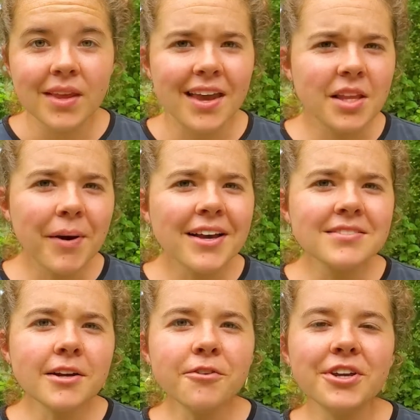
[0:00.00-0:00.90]
In the past
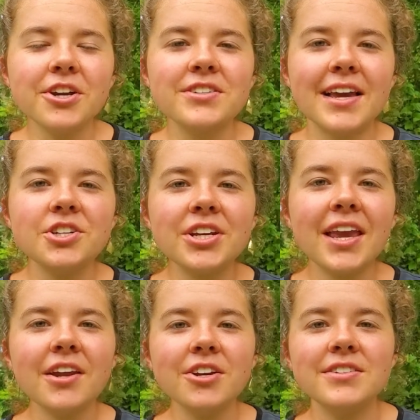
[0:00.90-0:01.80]
several years,
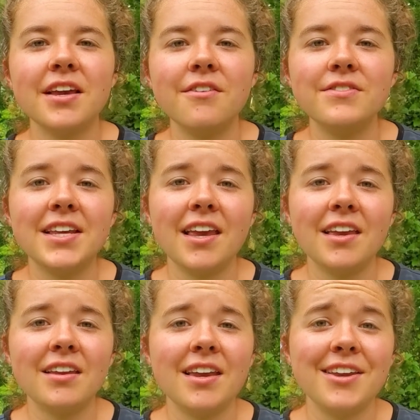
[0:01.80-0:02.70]
educators have
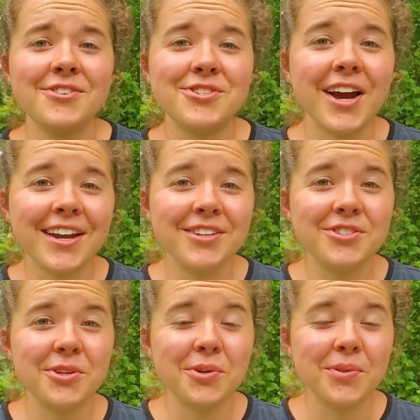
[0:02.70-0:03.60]
taken a shine
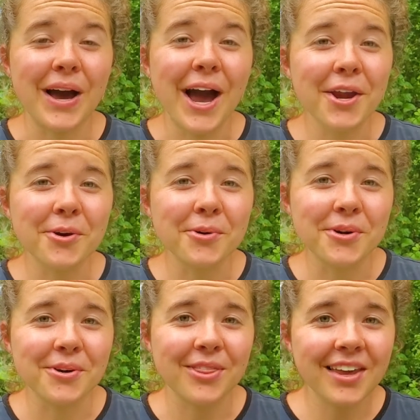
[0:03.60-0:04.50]
to the higher
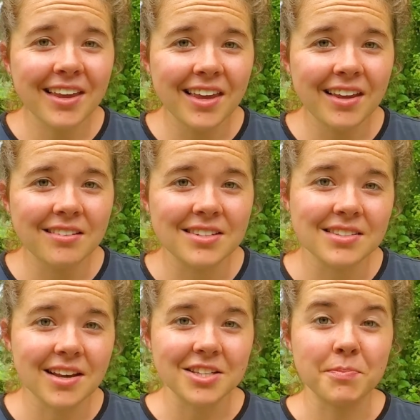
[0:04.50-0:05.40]
order thinking discussed by